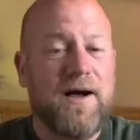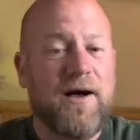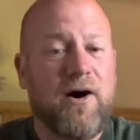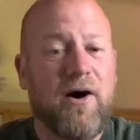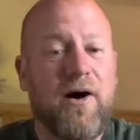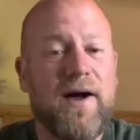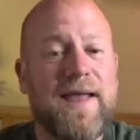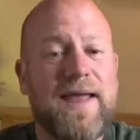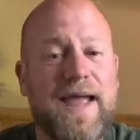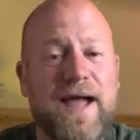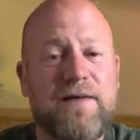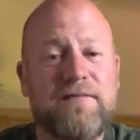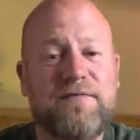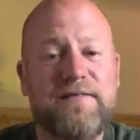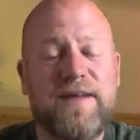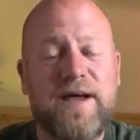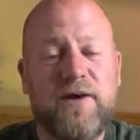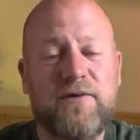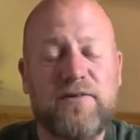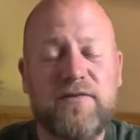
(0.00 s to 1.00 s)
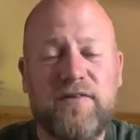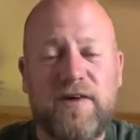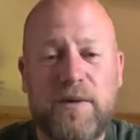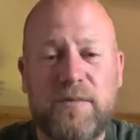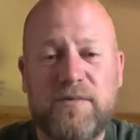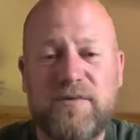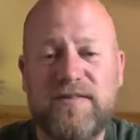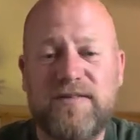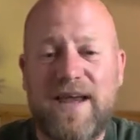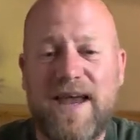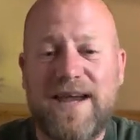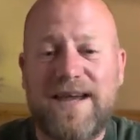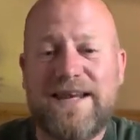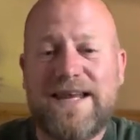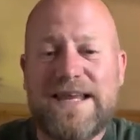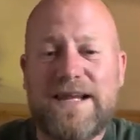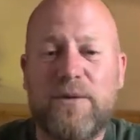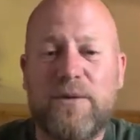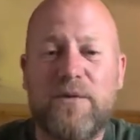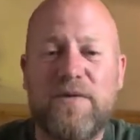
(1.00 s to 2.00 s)
I have now developed a
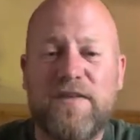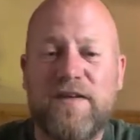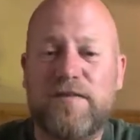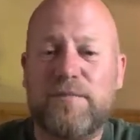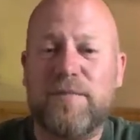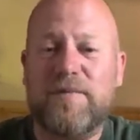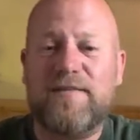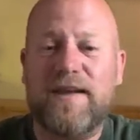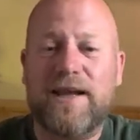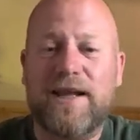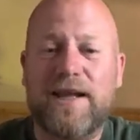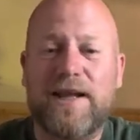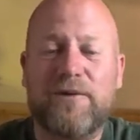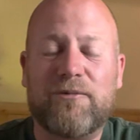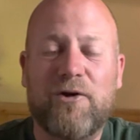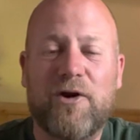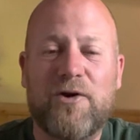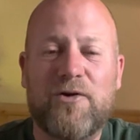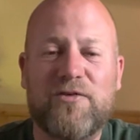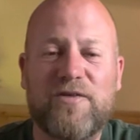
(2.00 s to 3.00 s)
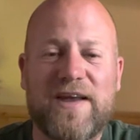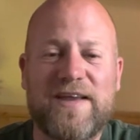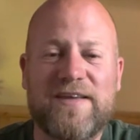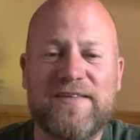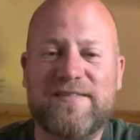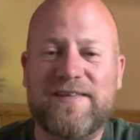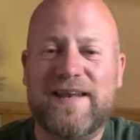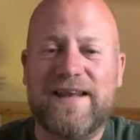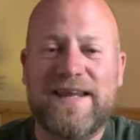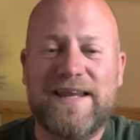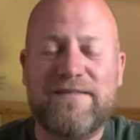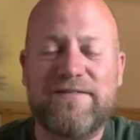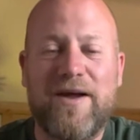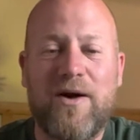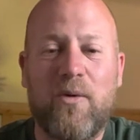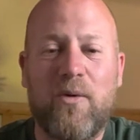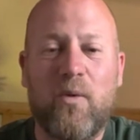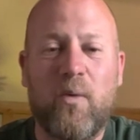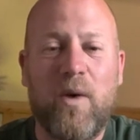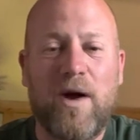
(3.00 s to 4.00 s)
technique with this particular rose is to leave
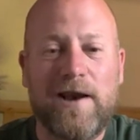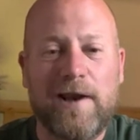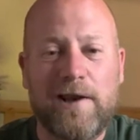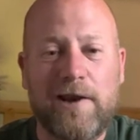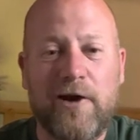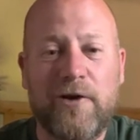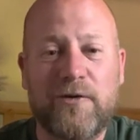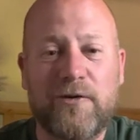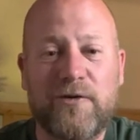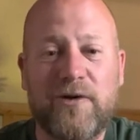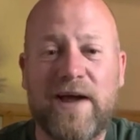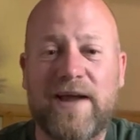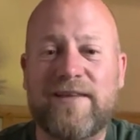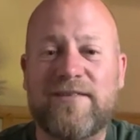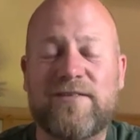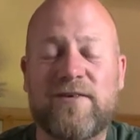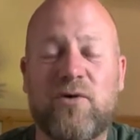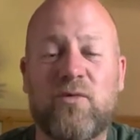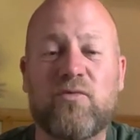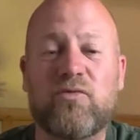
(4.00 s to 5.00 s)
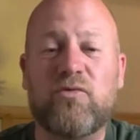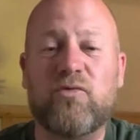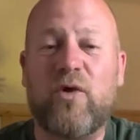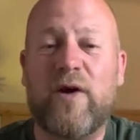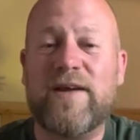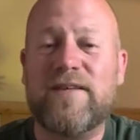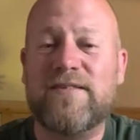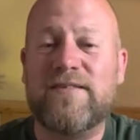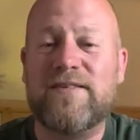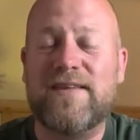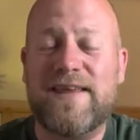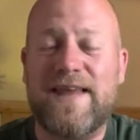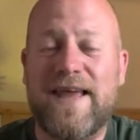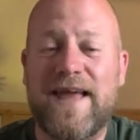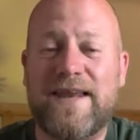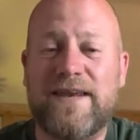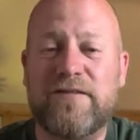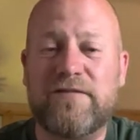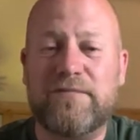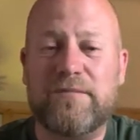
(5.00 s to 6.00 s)
it well alone until right to the
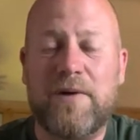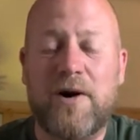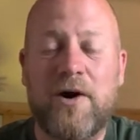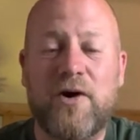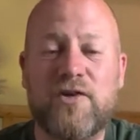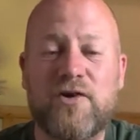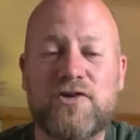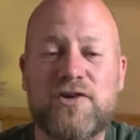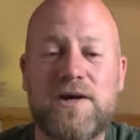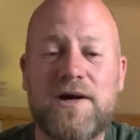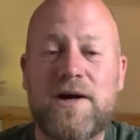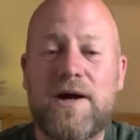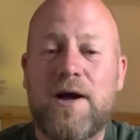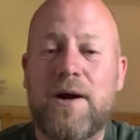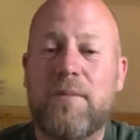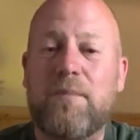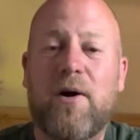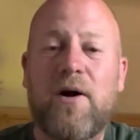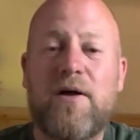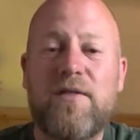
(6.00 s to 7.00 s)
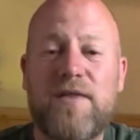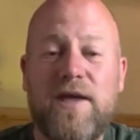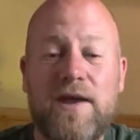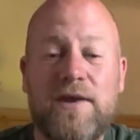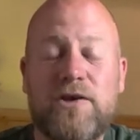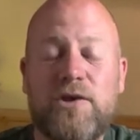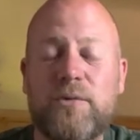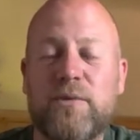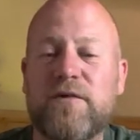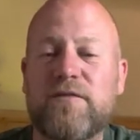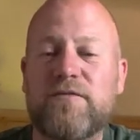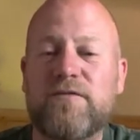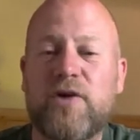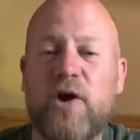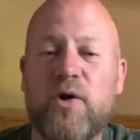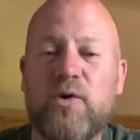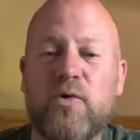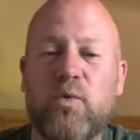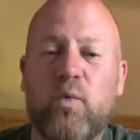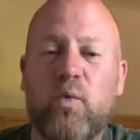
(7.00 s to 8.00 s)
end of March. By then, you will have
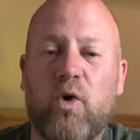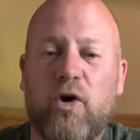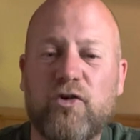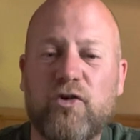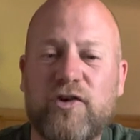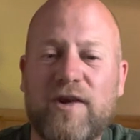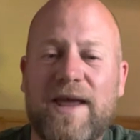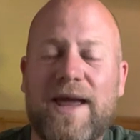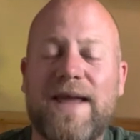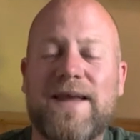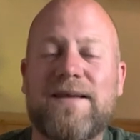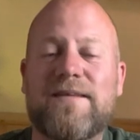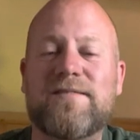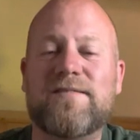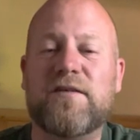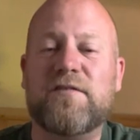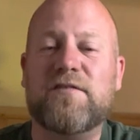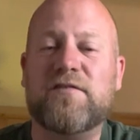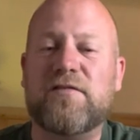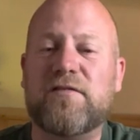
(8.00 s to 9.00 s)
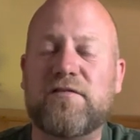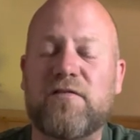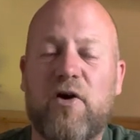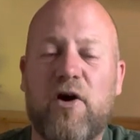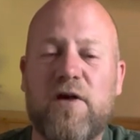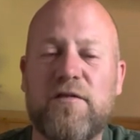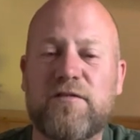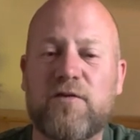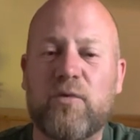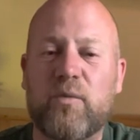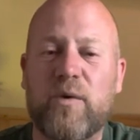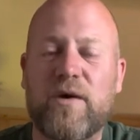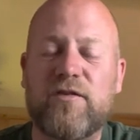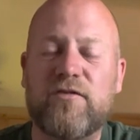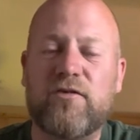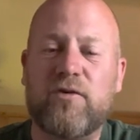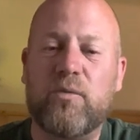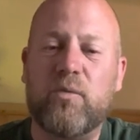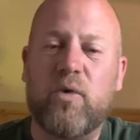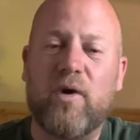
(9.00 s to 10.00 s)
known what canes have survived the
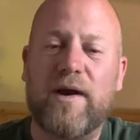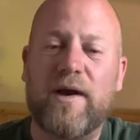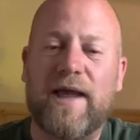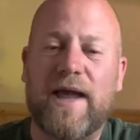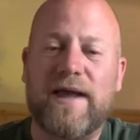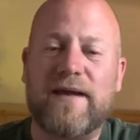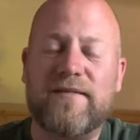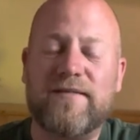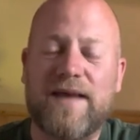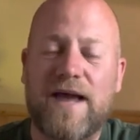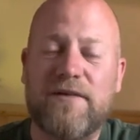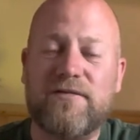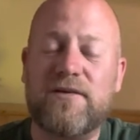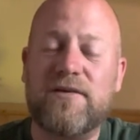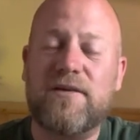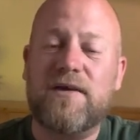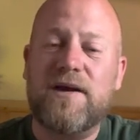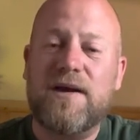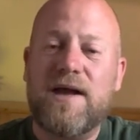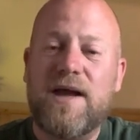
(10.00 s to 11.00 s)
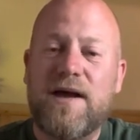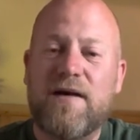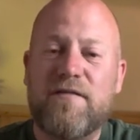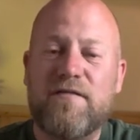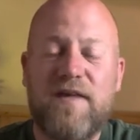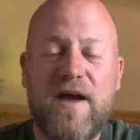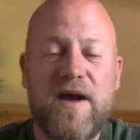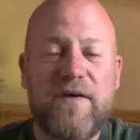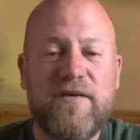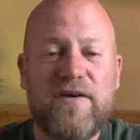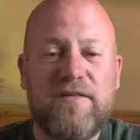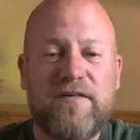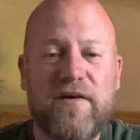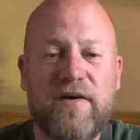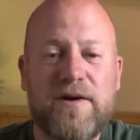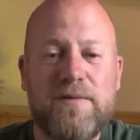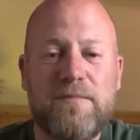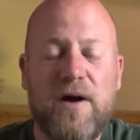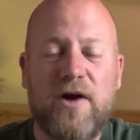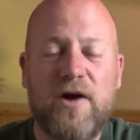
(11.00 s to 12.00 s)
winter and what canes haven't. Very,
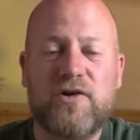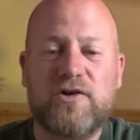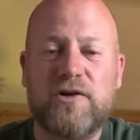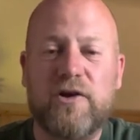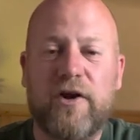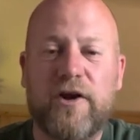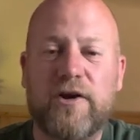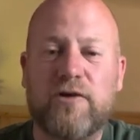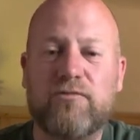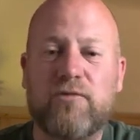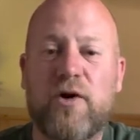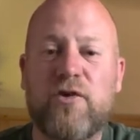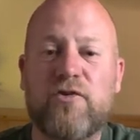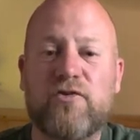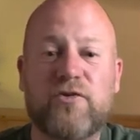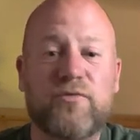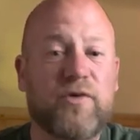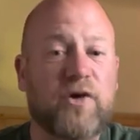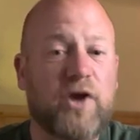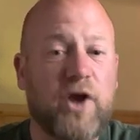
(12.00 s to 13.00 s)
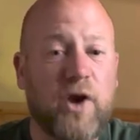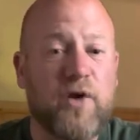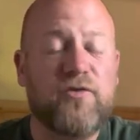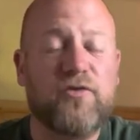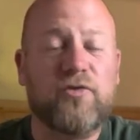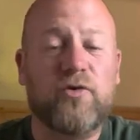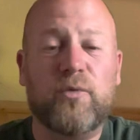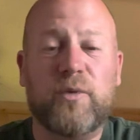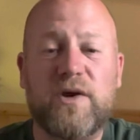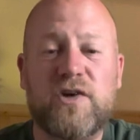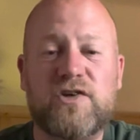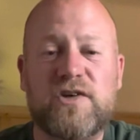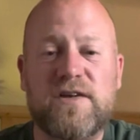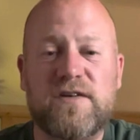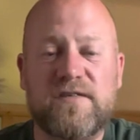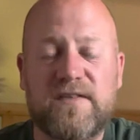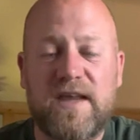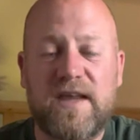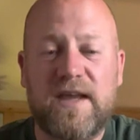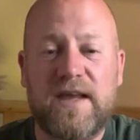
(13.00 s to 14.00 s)
very much like Rosa rugosa, which
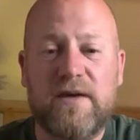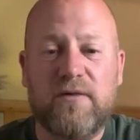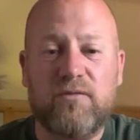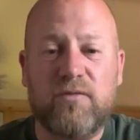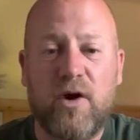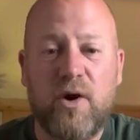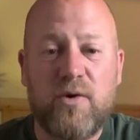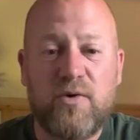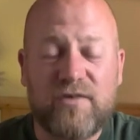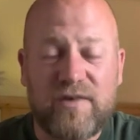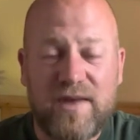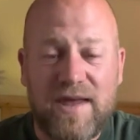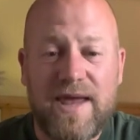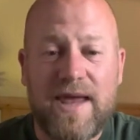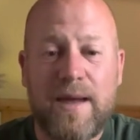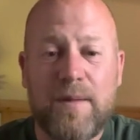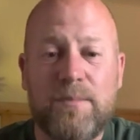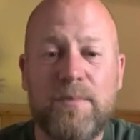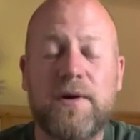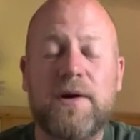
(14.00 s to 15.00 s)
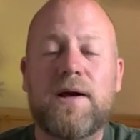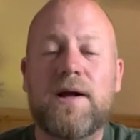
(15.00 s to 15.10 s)
is the rose hip,